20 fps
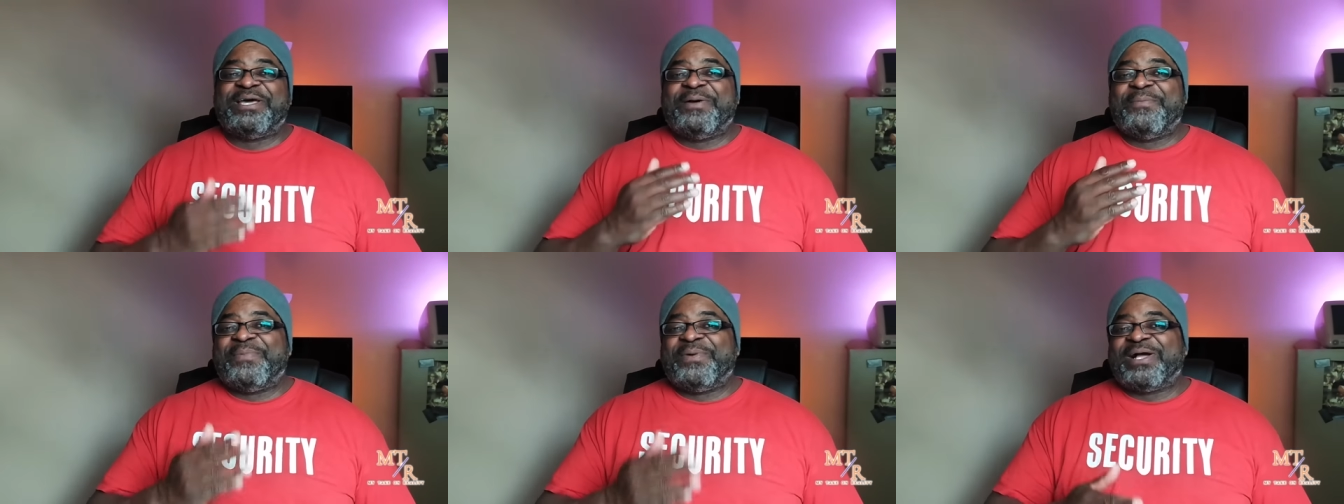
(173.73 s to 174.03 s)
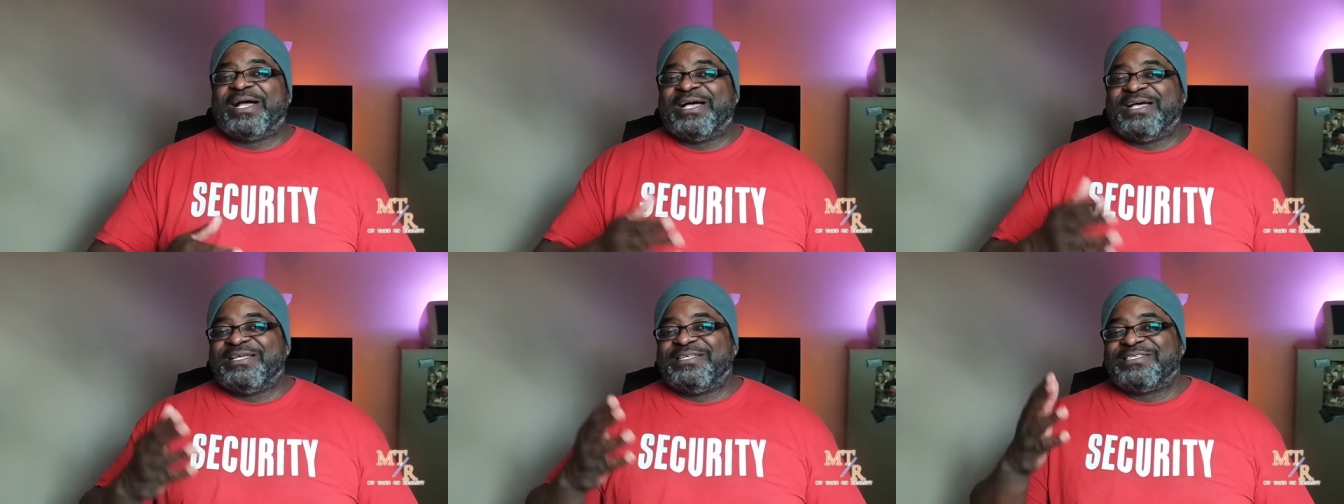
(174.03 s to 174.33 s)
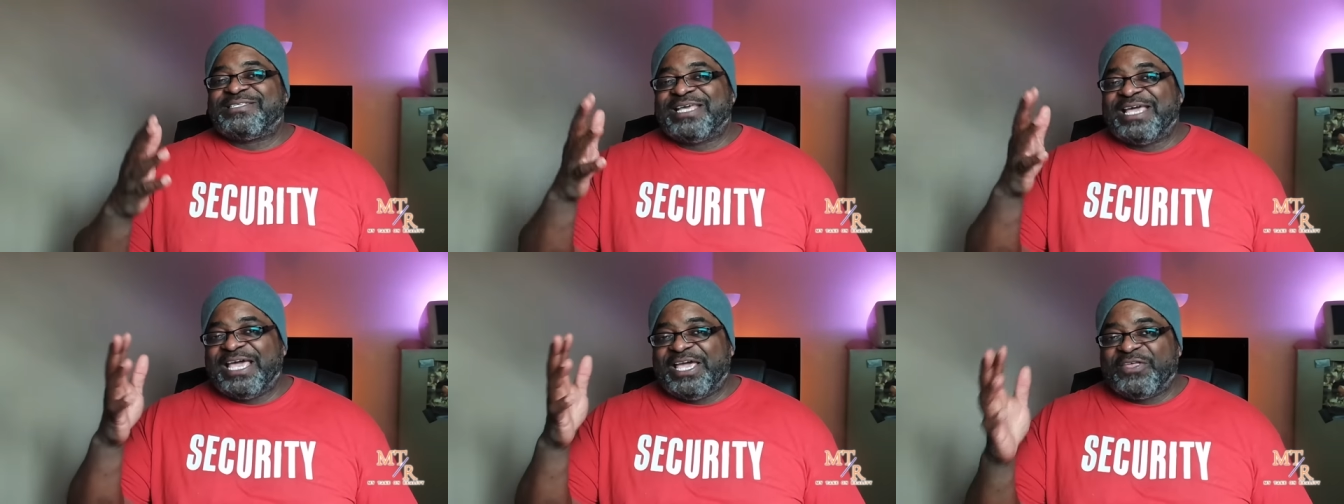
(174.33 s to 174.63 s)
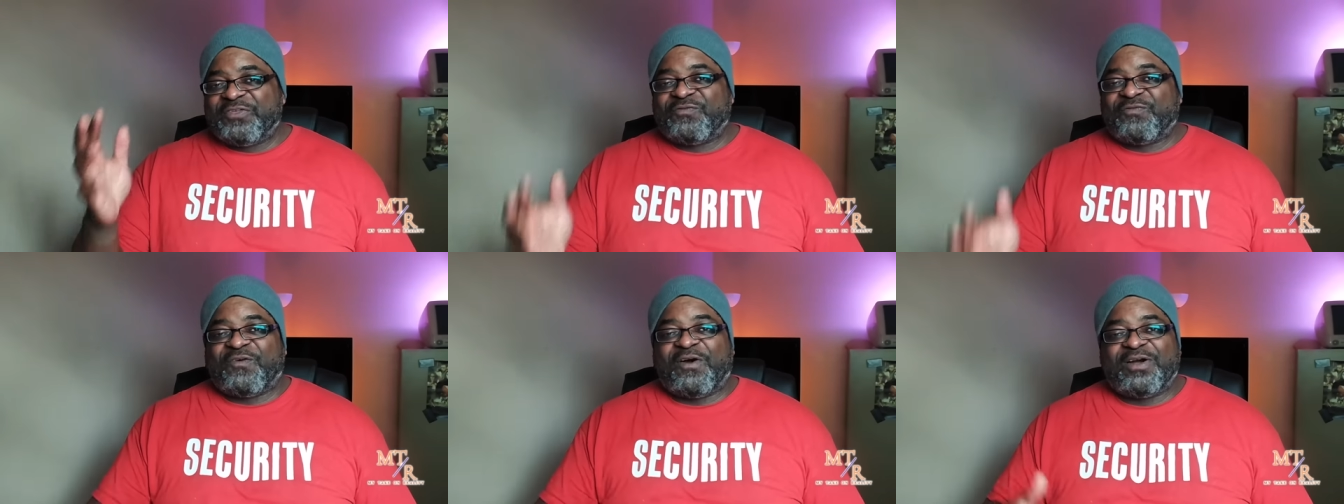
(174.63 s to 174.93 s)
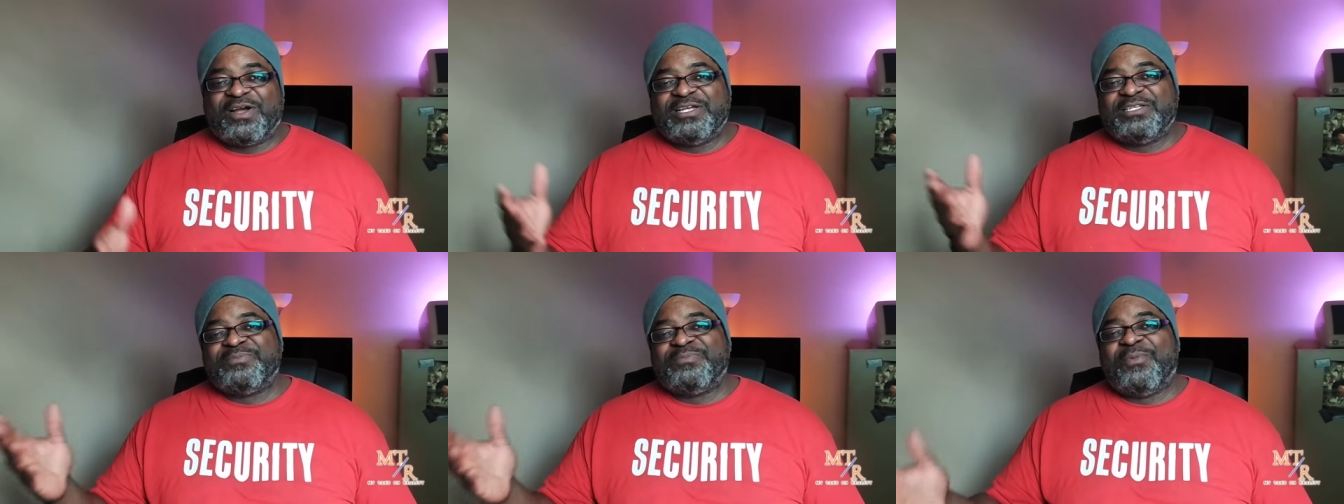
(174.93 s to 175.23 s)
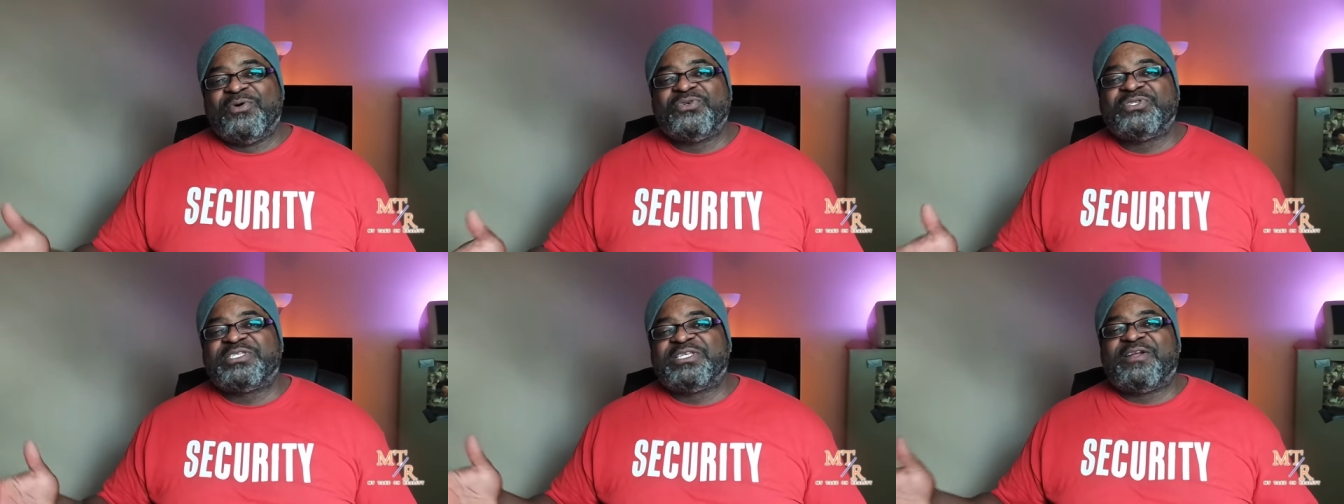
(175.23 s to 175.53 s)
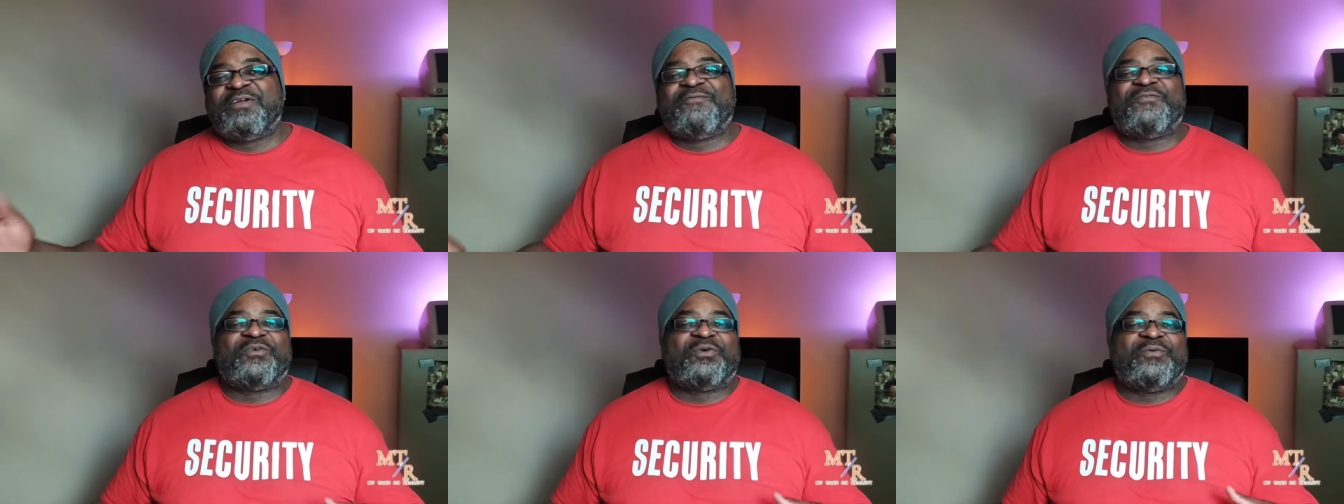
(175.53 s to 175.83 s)
Because as far as most of
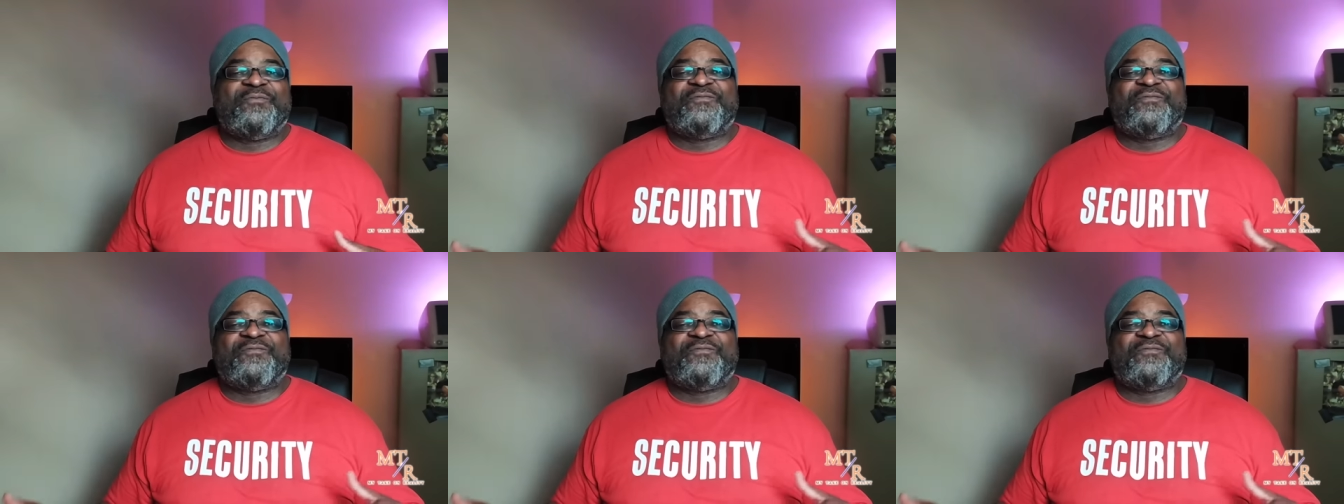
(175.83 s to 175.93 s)
the